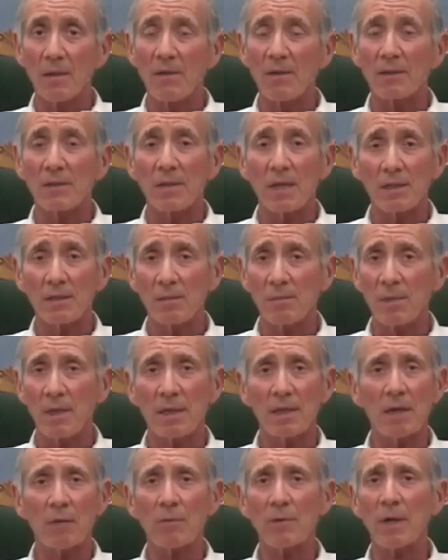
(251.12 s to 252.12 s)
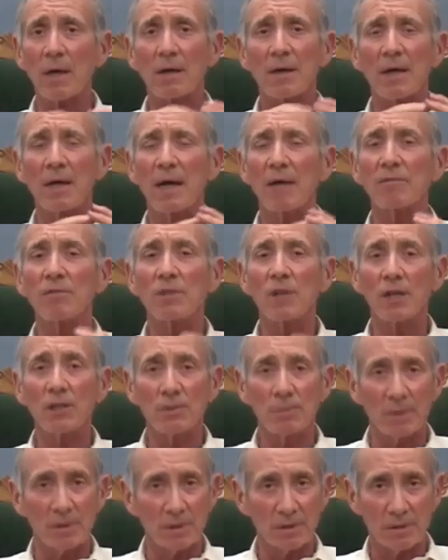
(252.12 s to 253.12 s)
This doesn't mean that we're not going to have
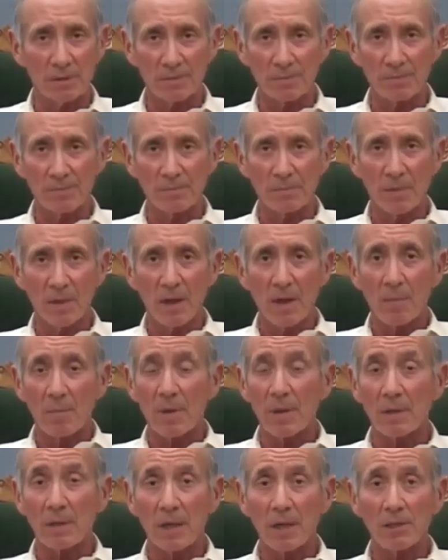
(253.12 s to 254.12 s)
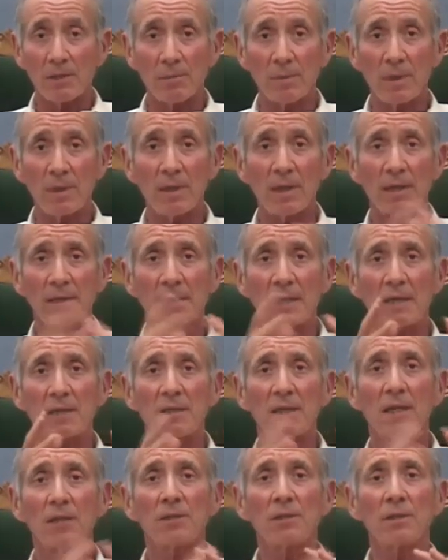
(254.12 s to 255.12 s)
judgments. But it does mean, as that
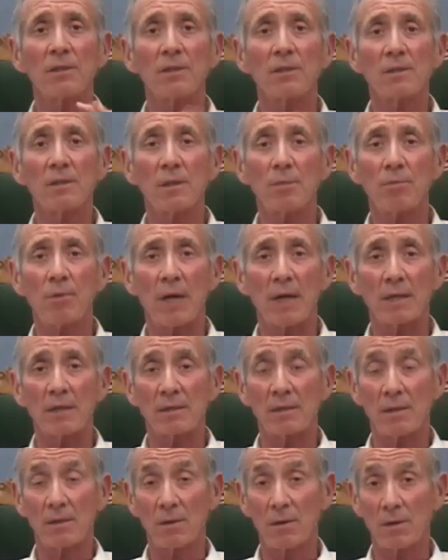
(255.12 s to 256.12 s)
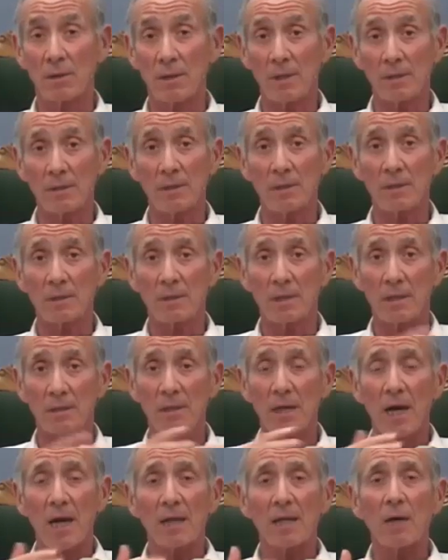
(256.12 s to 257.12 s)
section of Practicing the Holy Instant says,
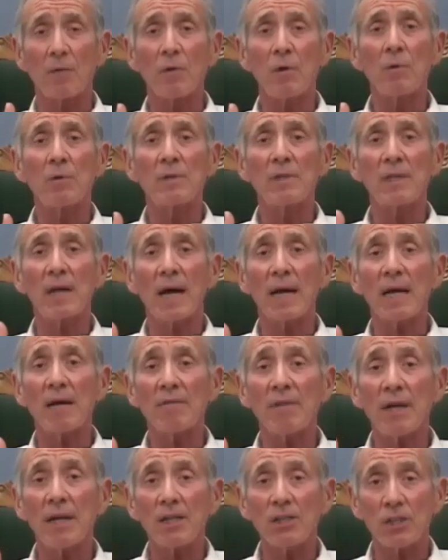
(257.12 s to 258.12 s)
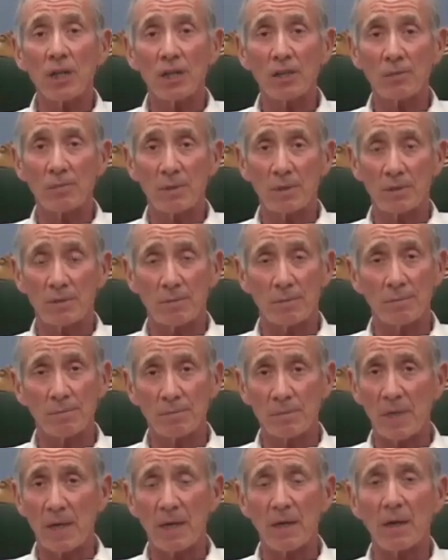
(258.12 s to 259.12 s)
that we will not have any judgments,
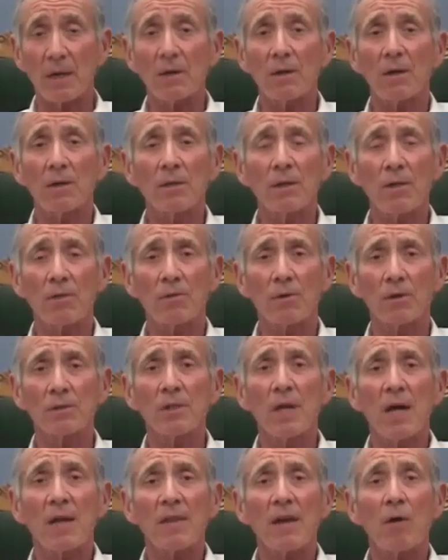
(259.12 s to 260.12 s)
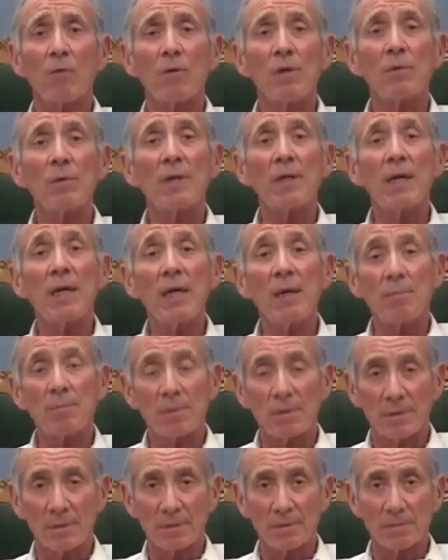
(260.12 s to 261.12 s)
any unholy thoughts that we would
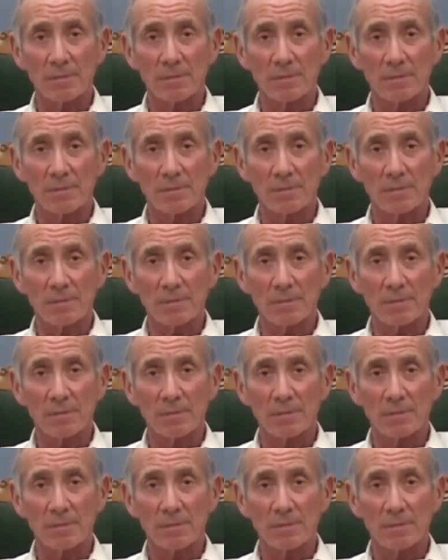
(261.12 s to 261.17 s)
keep.